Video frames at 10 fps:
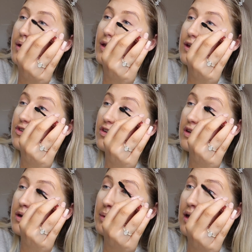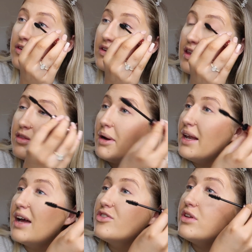it's just going to be underneath my
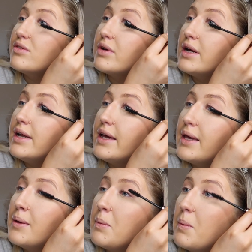lashes, really.